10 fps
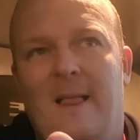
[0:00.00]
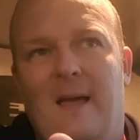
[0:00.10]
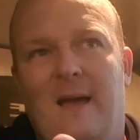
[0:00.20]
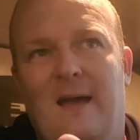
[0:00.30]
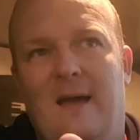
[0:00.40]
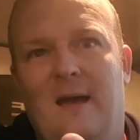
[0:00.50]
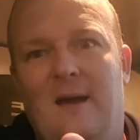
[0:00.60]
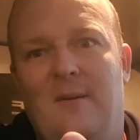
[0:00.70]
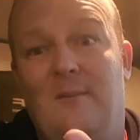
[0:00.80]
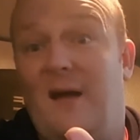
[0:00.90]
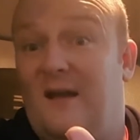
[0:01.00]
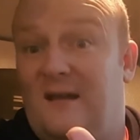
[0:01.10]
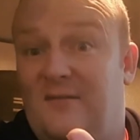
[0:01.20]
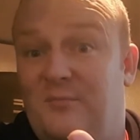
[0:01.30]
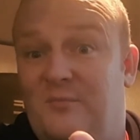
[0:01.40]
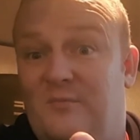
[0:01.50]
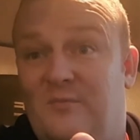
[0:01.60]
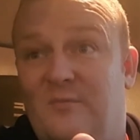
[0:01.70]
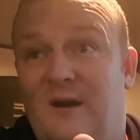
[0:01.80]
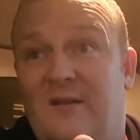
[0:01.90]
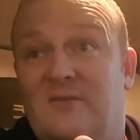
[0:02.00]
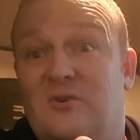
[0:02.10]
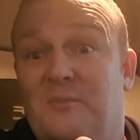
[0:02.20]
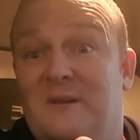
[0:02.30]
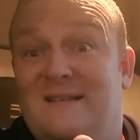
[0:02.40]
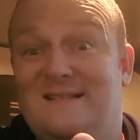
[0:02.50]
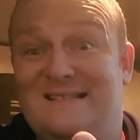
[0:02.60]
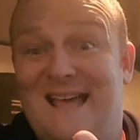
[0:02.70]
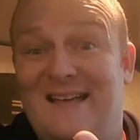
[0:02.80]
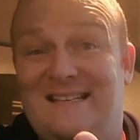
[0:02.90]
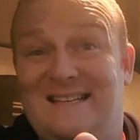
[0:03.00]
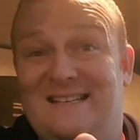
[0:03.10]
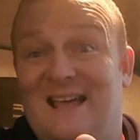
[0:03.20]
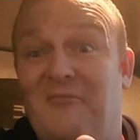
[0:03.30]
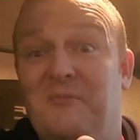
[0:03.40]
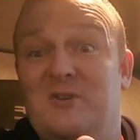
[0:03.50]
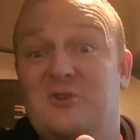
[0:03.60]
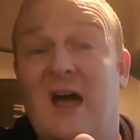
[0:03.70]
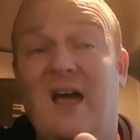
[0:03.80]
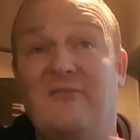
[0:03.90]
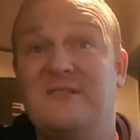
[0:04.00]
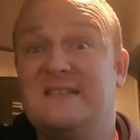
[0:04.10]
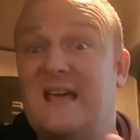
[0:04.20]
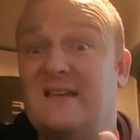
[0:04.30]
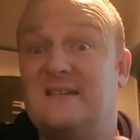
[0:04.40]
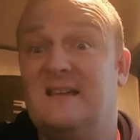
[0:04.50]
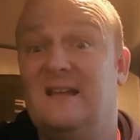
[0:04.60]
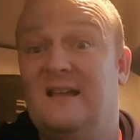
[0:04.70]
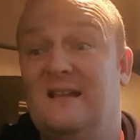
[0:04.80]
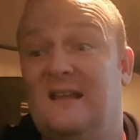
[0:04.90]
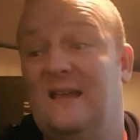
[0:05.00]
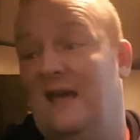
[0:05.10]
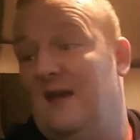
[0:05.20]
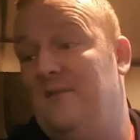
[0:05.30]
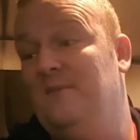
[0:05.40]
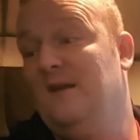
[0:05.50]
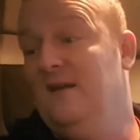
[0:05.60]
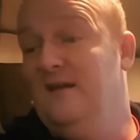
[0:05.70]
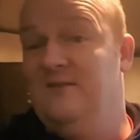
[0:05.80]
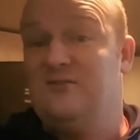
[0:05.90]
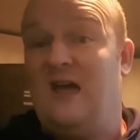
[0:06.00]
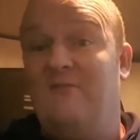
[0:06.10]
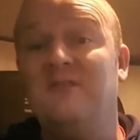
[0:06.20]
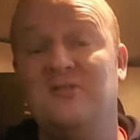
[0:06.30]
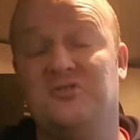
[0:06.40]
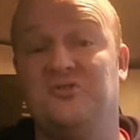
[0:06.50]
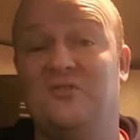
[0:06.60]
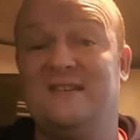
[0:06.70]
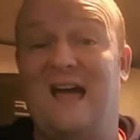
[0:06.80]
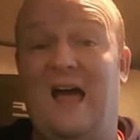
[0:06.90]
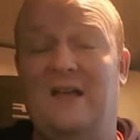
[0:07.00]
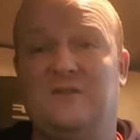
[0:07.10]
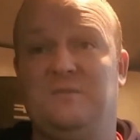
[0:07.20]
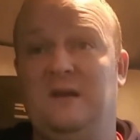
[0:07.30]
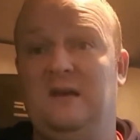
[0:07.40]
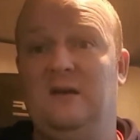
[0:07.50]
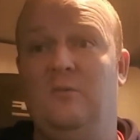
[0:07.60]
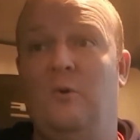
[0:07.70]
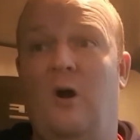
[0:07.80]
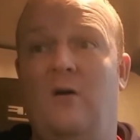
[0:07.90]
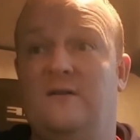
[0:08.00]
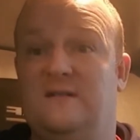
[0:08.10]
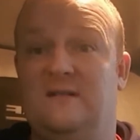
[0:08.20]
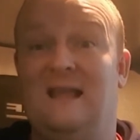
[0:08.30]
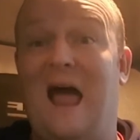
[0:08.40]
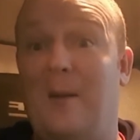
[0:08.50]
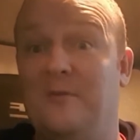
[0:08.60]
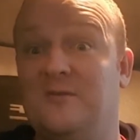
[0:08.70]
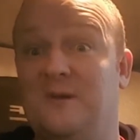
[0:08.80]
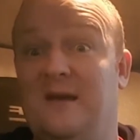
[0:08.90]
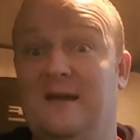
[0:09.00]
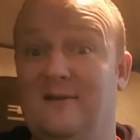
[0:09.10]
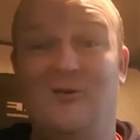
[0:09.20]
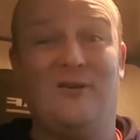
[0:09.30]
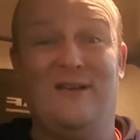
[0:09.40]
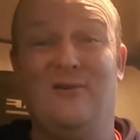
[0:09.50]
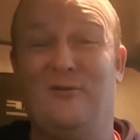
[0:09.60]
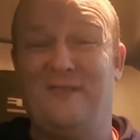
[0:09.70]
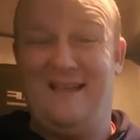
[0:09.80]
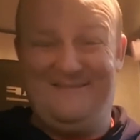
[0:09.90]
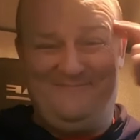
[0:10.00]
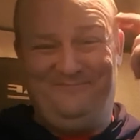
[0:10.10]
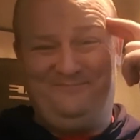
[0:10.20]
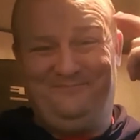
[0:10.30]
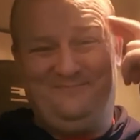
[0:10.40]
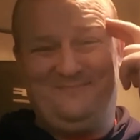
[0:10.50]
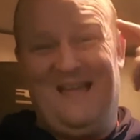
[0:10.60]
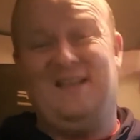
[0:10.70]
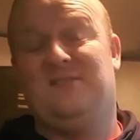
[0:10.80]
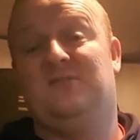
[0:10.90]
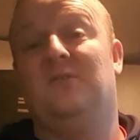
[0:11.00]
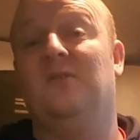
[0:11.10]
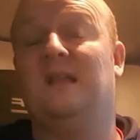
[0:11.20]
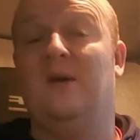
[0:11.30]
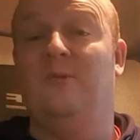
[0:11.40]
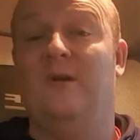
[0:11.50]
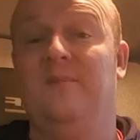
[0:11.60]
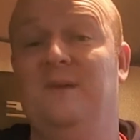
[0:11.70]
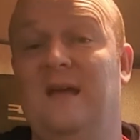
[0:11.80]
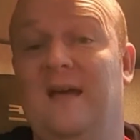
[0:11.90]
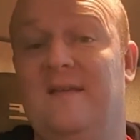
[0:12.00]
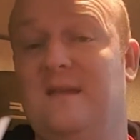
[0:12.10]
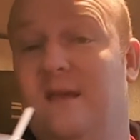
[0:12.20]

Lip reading: and even when I'd done my test itself, my driving test, the driving instructor asked me what the hammers were. Lucky enough that stuck, that one in my head.